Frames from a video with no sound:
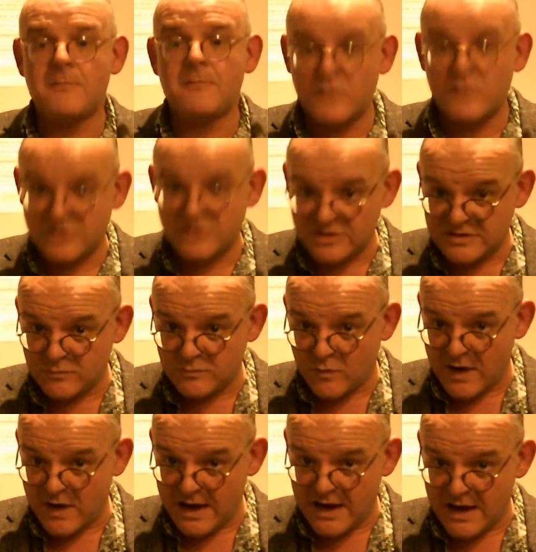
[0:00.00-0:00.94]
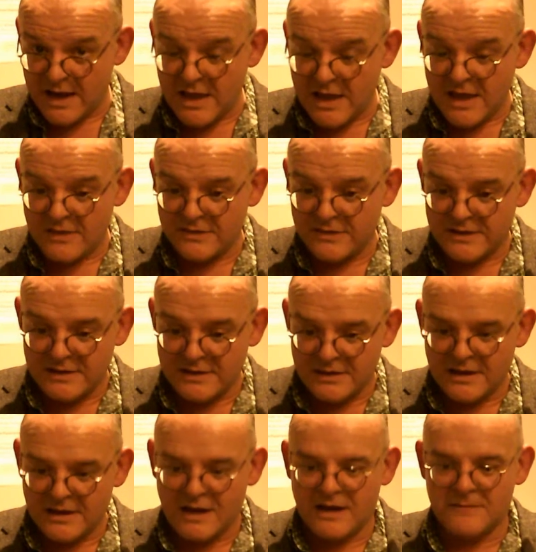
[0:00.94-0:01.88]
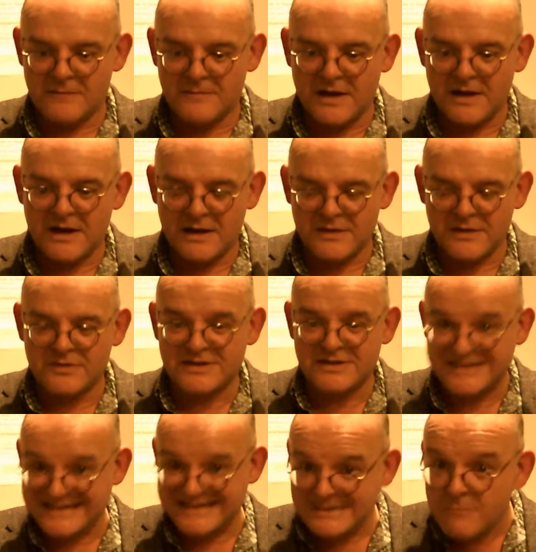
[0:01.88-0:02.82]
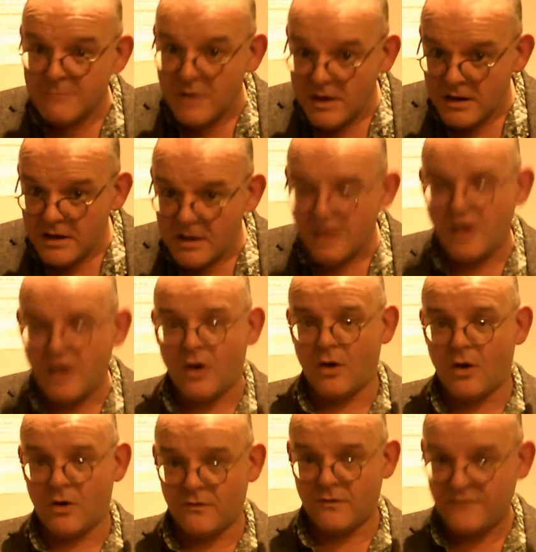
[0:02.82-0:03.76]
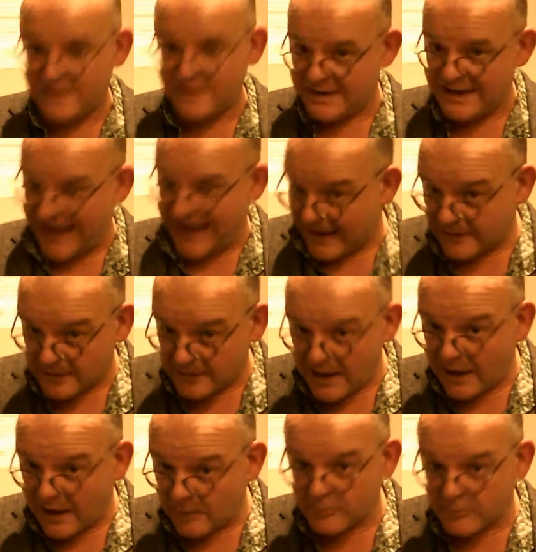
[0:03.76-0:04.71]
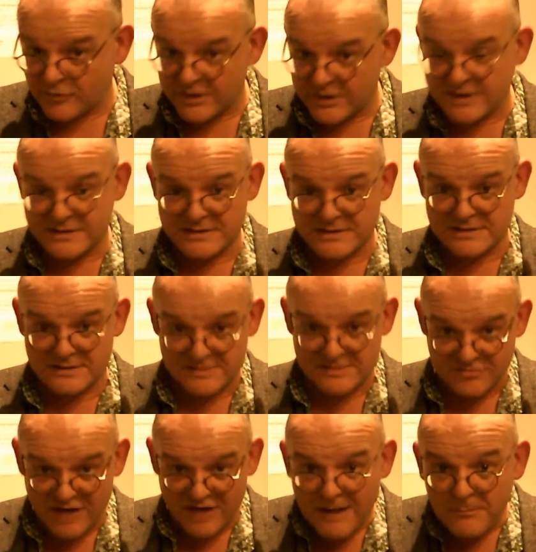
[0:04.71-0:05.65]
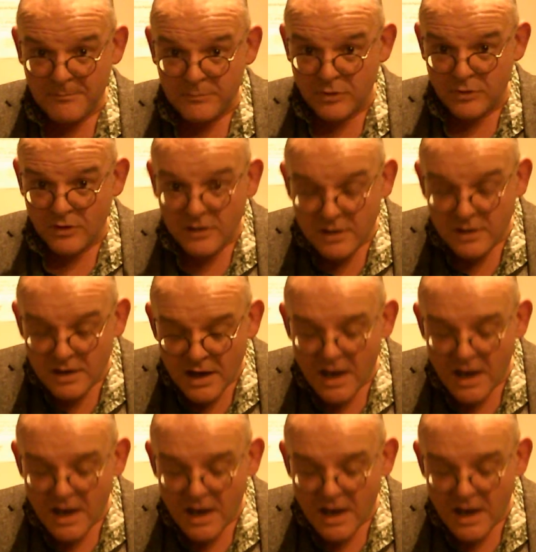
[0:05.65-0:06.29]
which is where the demon of Canon Alberic's scrapbook,